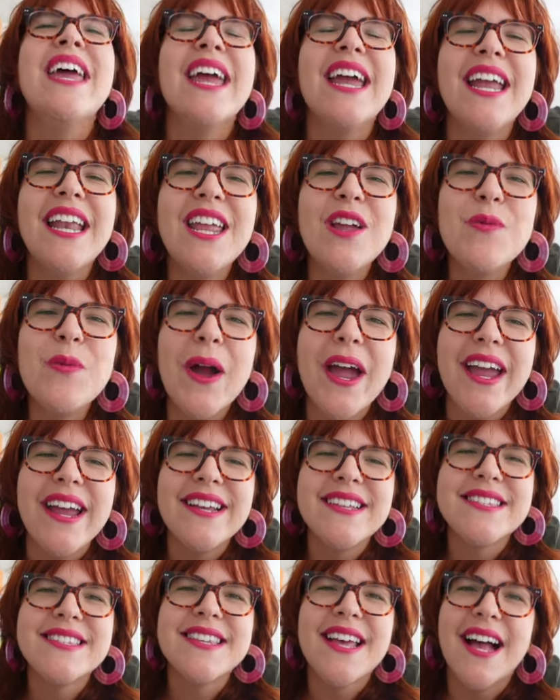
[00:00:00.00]

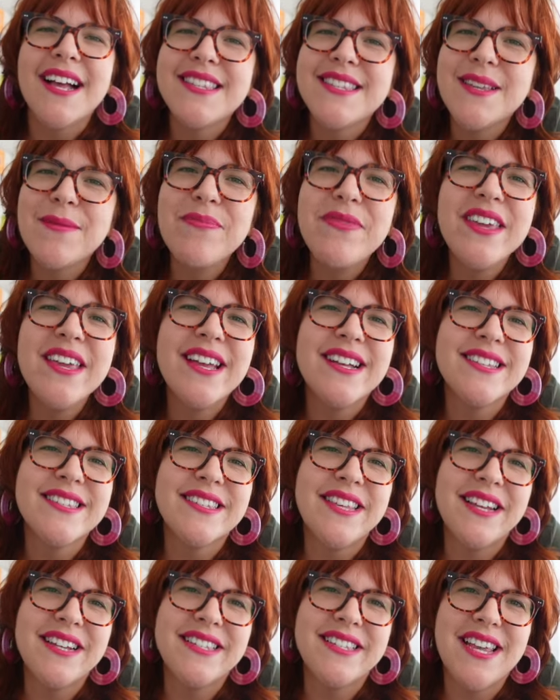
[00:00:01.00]
Anyways, something else
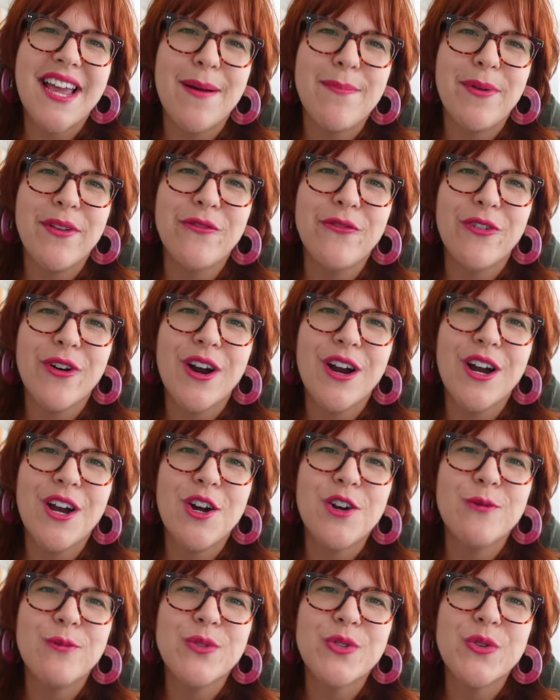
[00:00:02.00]
that has happened for our
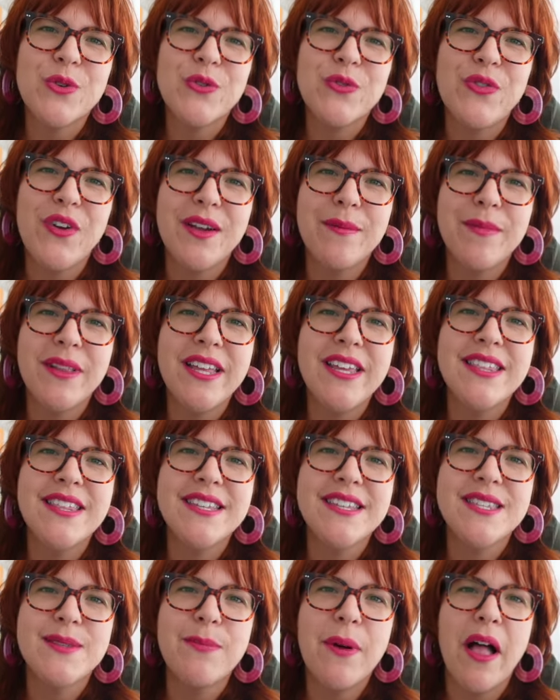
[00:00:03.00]
homeschool family
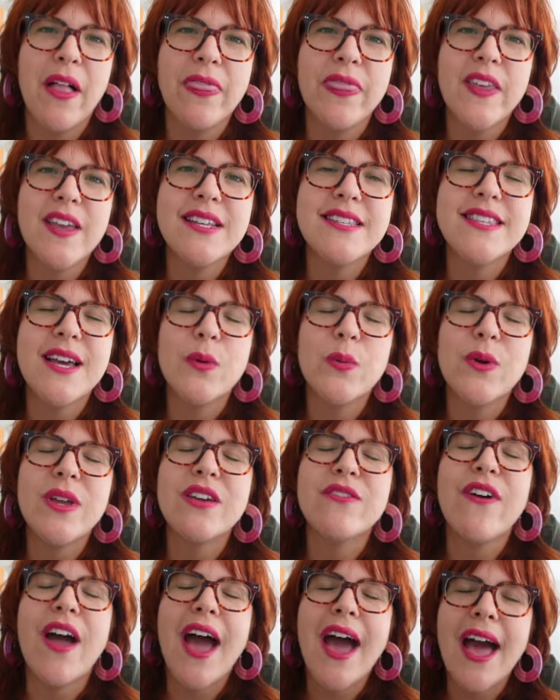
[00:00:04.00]
this month is that we
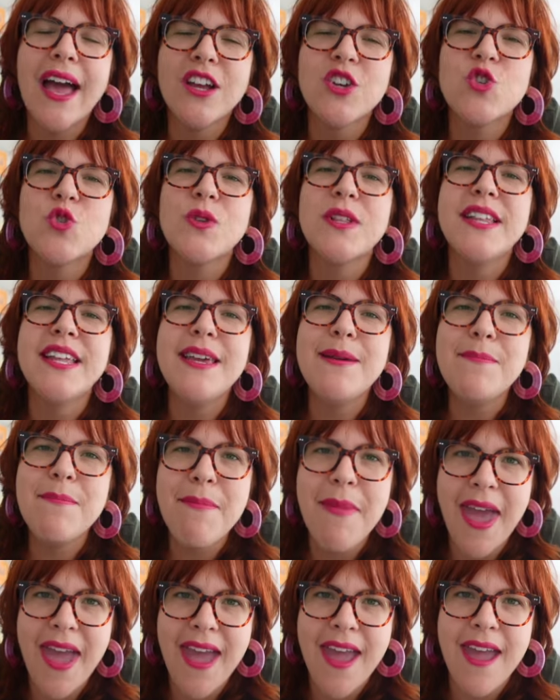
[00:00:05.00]
have actually
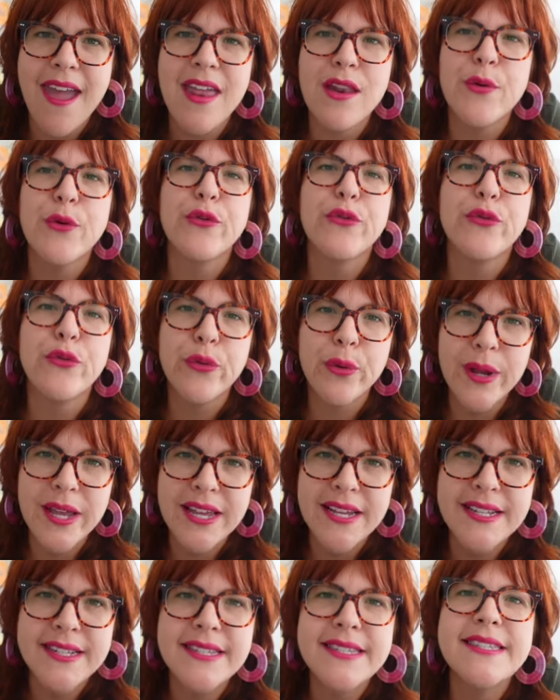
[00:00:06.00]
made
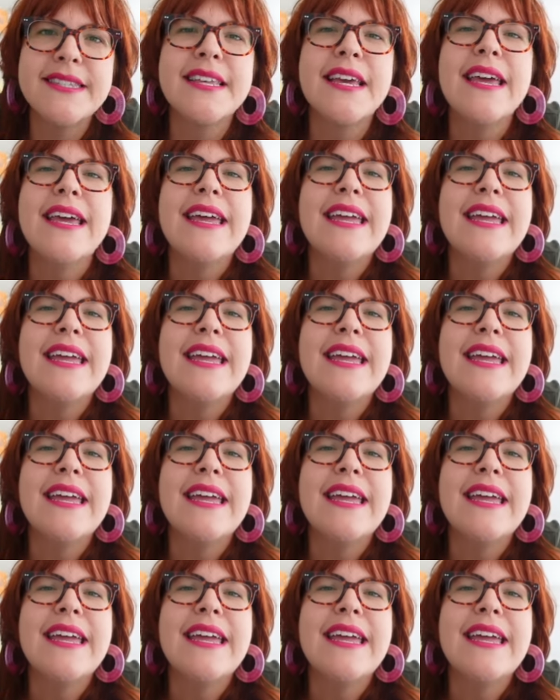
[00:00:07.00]
friends